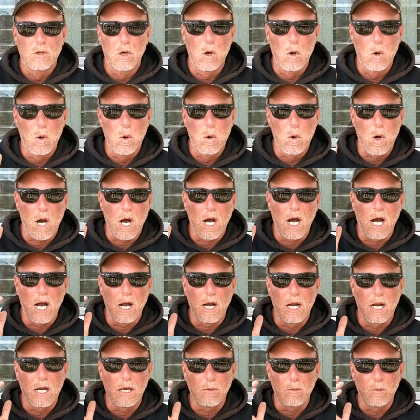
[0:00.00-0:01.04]
So
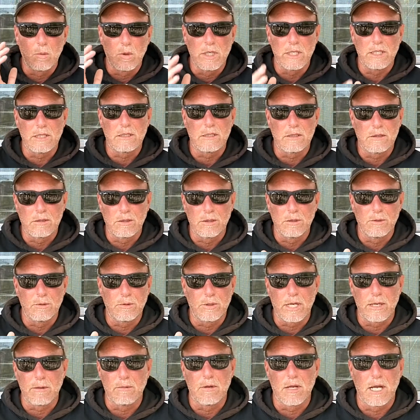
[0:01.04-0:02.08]
I went to
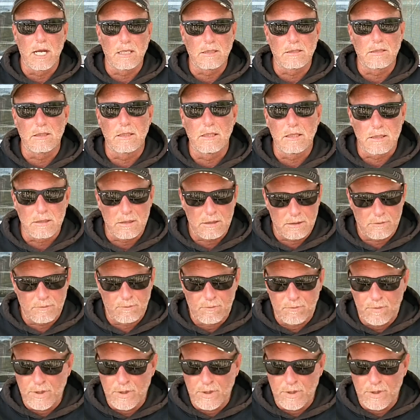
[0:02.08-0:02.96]
cable access,